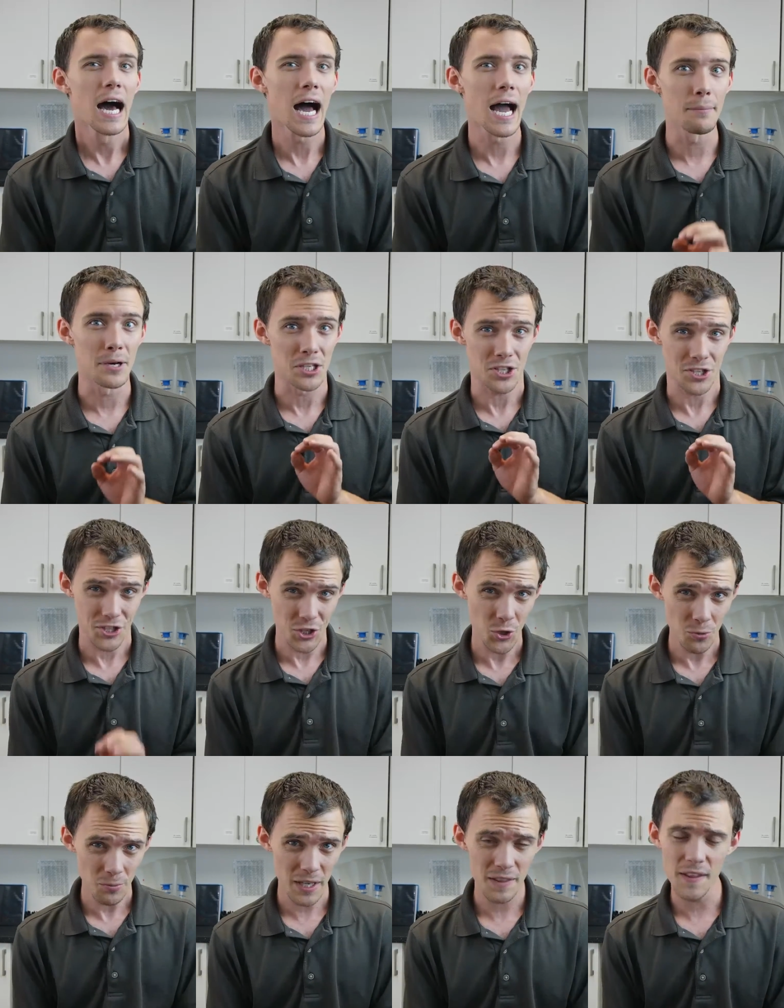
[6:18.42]
I'm
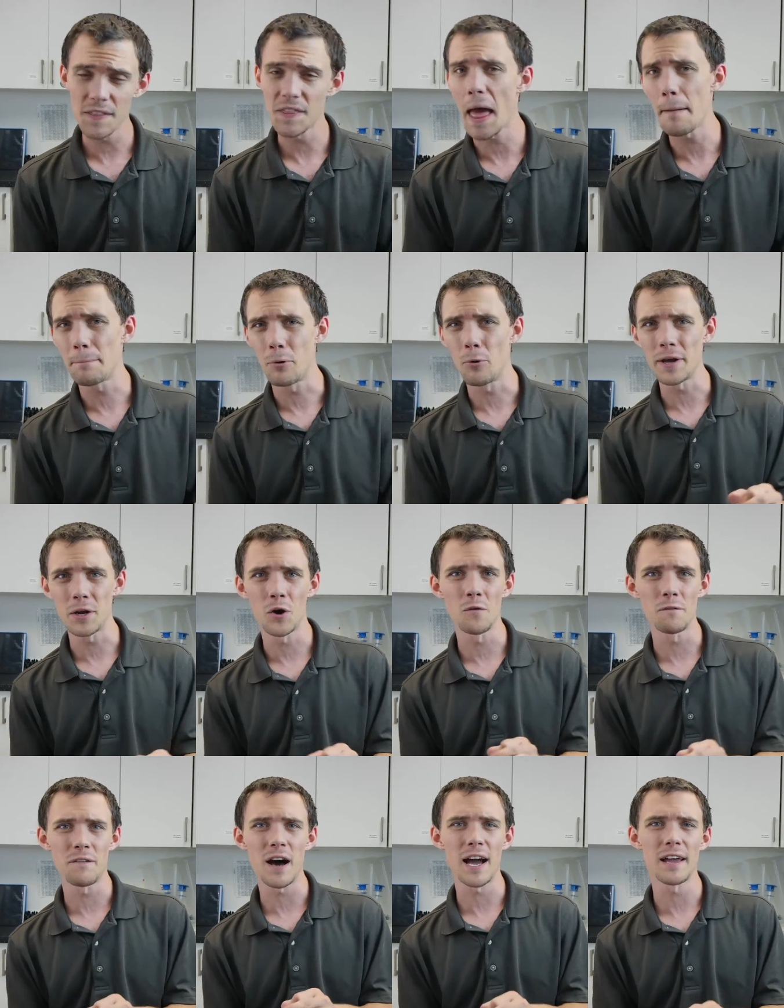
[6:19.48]
assuming that that
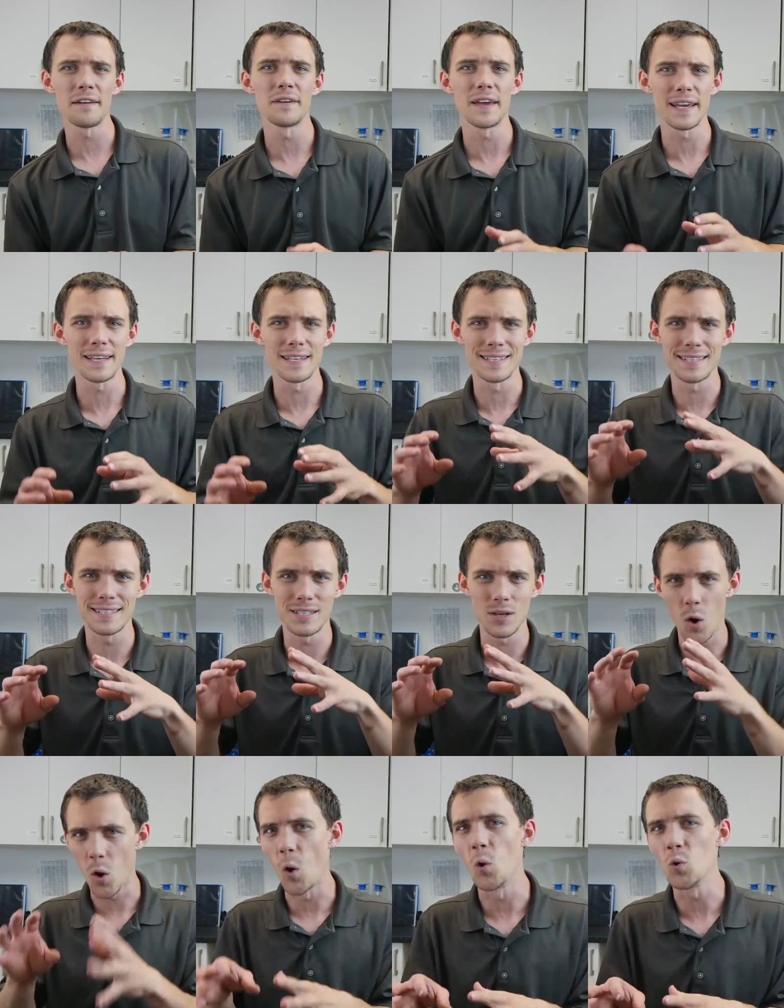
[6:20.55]
.05 is
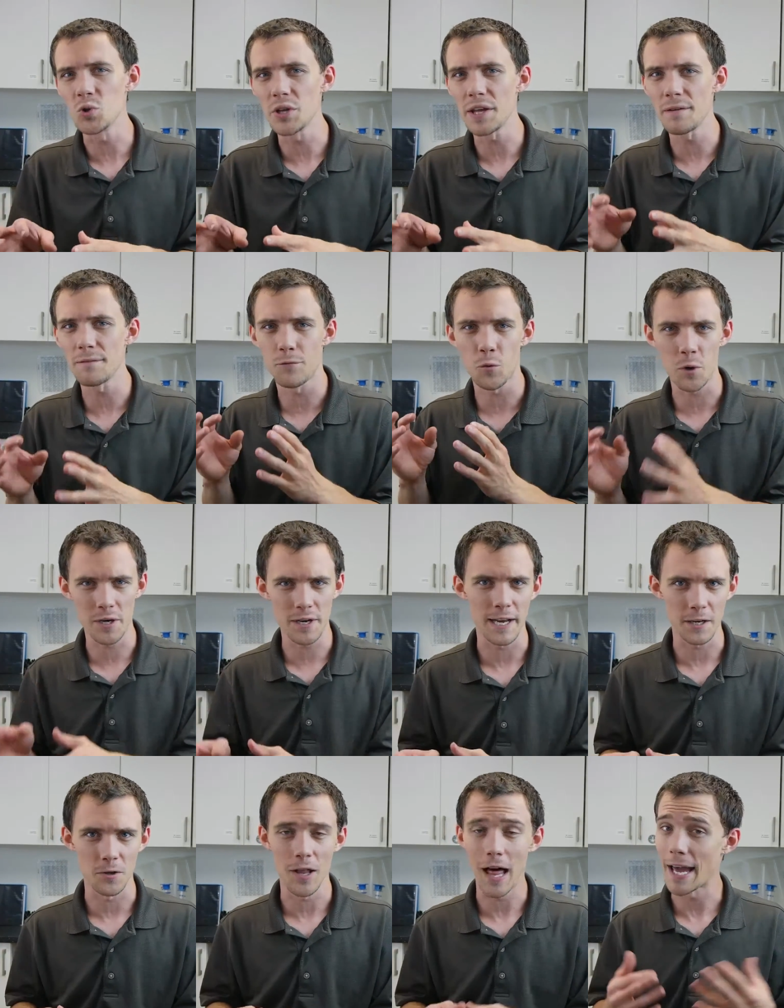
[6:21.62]
only for nickel.